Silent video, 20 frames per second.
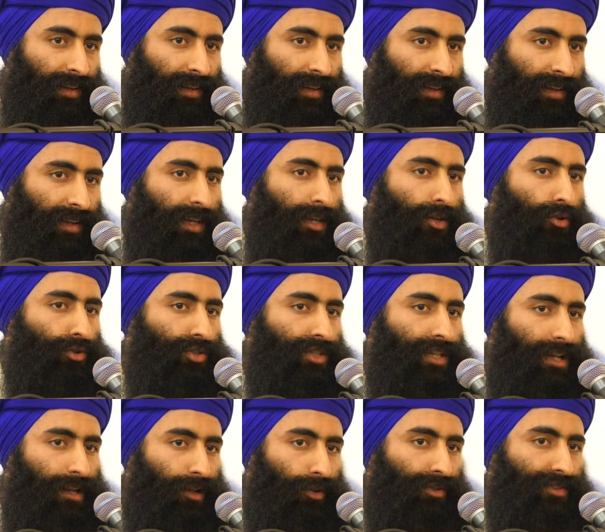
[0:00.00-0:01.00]
he or
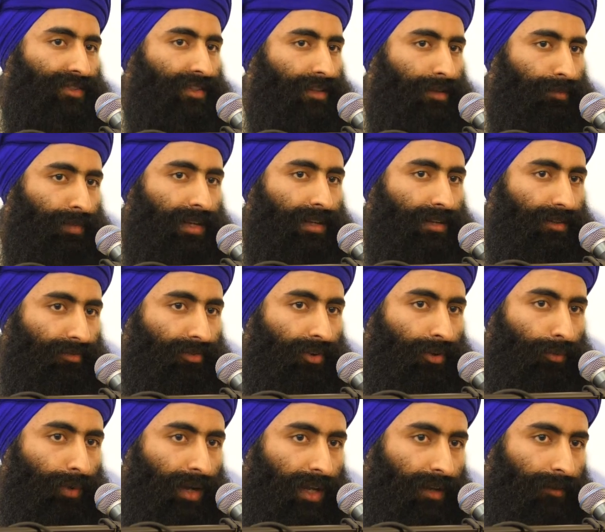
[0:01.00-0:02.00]
she looks at them in a
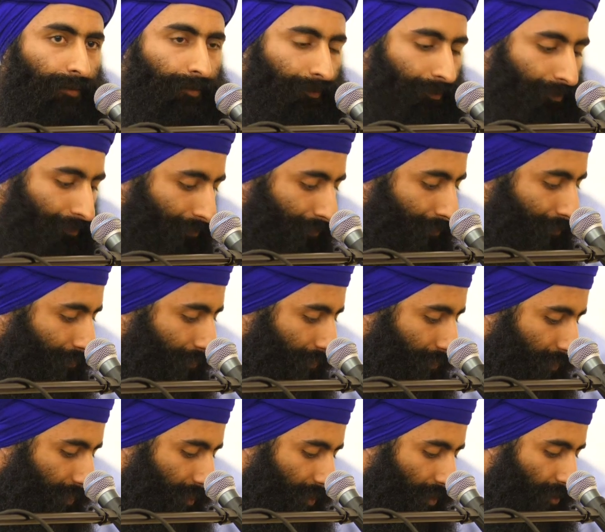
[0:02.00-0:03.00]
different way.
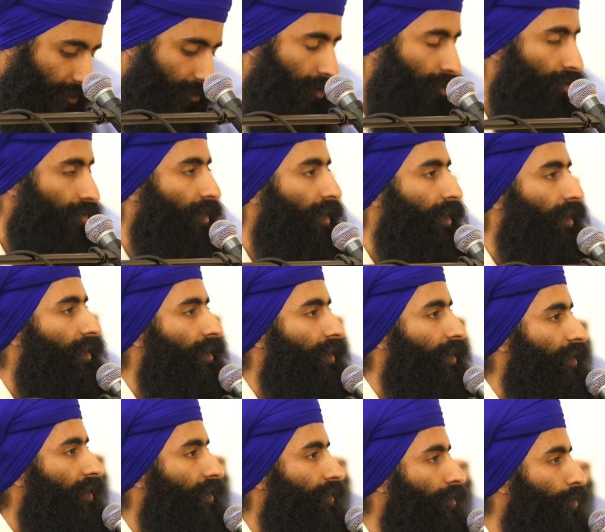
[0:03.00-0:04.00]
So
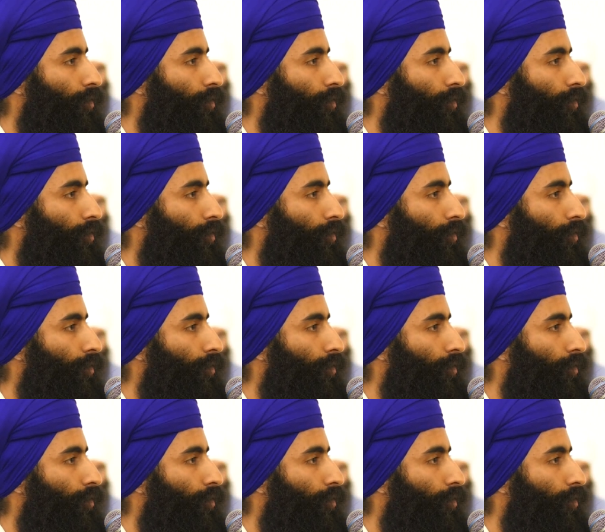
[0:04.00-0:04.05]
the